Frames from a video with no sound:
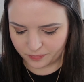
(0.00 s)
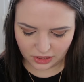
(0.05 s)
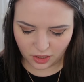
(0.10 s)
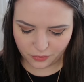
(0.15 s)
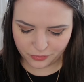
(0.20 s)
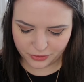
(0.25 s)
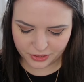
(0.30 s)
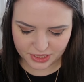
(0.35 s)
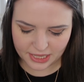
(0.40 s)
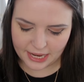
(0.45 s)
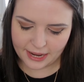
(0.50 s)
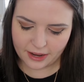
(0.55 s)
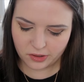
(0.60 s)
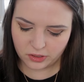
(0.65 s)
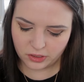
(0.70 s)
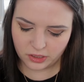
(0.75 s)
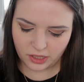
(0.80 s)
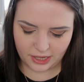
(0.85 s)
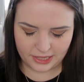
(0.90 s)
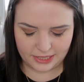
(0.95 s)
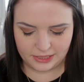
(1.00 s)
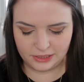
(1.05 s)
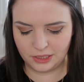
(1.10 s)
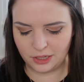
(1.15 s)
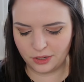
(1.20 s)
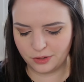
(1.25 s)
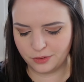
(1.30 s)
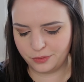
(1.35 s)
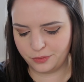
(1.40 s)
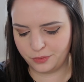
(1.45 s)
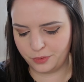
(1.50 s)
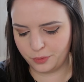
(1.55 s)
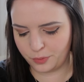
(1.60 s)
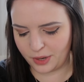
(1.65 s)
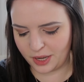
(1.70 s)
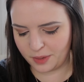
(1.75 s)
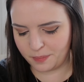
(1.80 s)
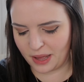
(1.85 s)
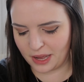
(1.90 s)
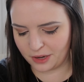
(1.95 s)
I love the tail. I love the
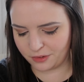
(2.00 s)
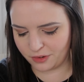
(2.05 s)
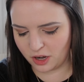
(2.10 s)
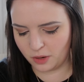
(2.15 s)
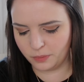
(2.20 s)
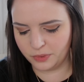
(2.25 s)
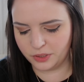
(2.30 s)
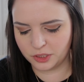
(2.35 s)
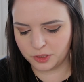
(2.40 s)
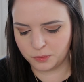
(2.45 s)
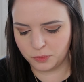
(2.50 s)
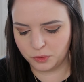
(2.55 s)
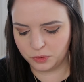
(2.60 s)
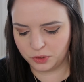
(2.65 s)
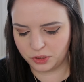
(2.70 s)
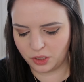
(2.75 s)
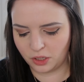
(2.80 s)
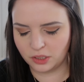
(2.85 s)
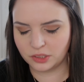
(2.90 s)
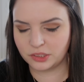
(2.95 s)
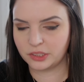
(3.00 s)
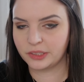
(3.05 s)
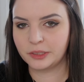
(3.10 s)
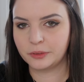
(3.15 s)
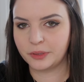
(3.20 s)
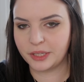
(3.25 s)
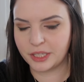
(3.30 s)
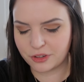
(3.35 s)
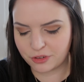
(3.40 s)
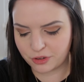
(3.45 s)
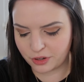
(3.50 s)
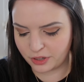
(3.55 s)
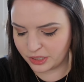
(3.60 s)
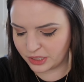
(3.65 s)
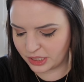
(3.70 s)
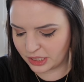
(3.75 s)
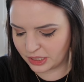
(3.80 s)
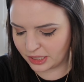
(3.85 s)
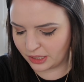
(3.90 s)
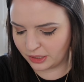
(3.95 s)
red background with the small dots, the little
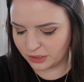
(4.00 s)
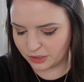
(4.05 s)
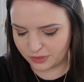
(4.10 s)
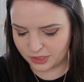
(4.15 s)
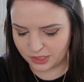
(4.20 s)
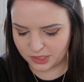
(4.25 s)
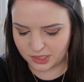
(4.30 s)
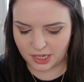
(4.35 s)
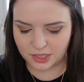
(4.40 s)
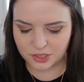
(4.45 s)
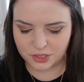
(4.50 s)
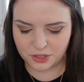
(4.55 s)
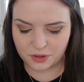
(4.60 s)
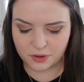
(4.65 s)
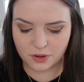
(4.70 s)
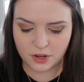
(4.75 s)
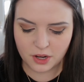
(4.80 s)
intricate details of this tattoo.